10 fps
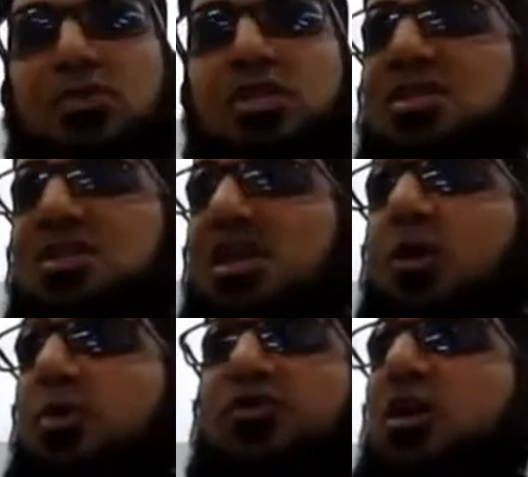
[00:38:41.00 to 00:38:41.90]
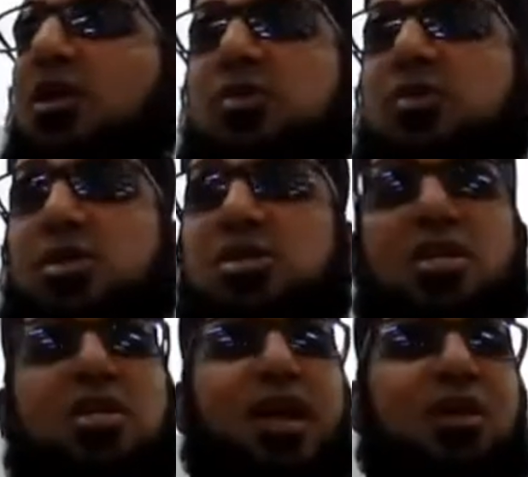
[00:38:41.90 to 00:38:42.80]
This is a common figure of speech in
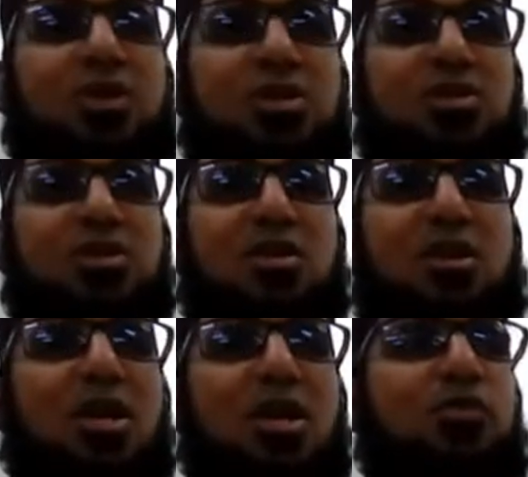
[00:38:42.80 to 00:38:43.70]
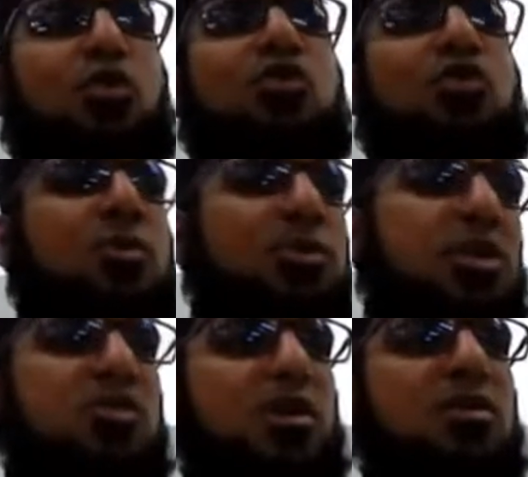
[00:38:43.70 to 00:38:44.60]
any language. If you go to the
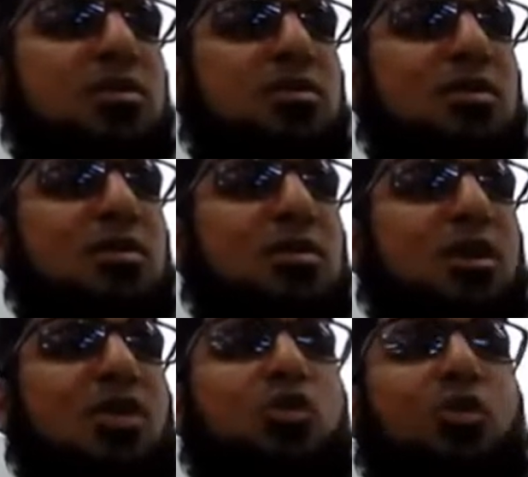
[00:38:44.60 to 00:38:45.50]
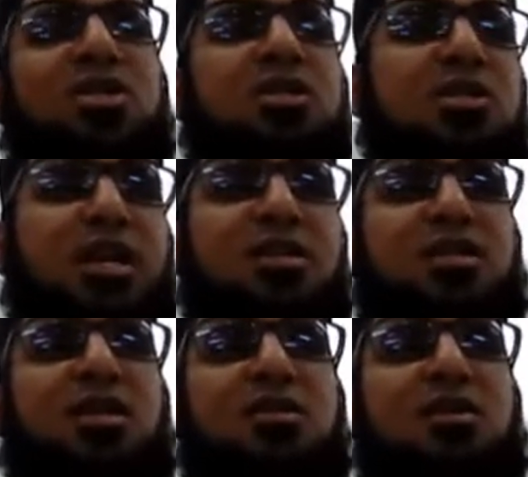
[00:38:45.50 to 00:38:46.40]
beachfront and you're watching the
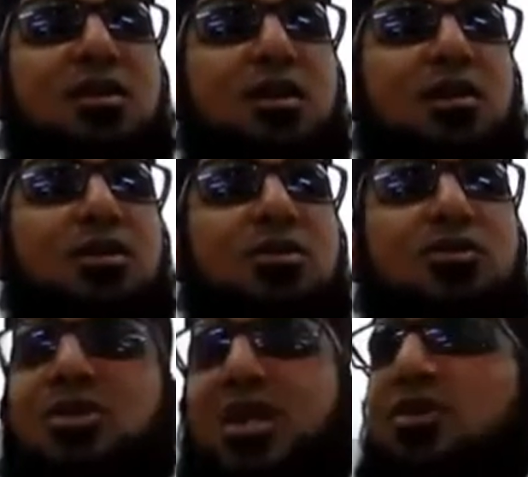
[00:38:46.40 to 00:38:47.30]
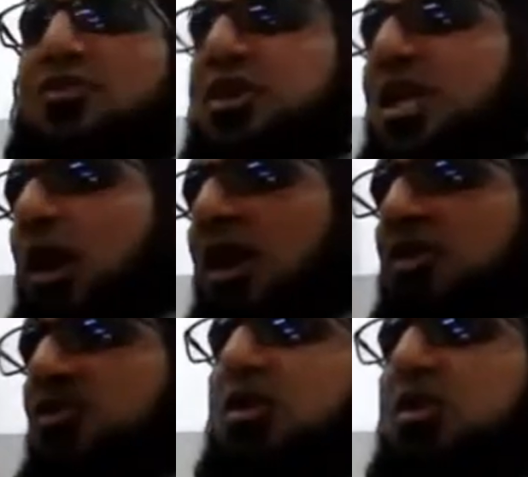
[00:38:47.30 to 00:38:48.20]
sunset, you, know, you tell your friends, I,
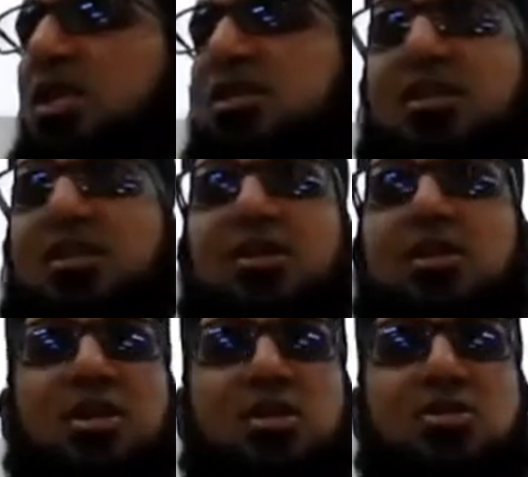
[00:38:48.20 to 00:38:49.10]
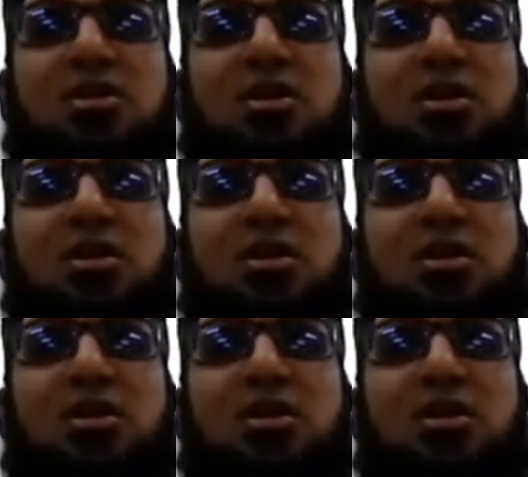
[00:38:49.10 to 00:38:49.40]
I saw the sun setting in the beach.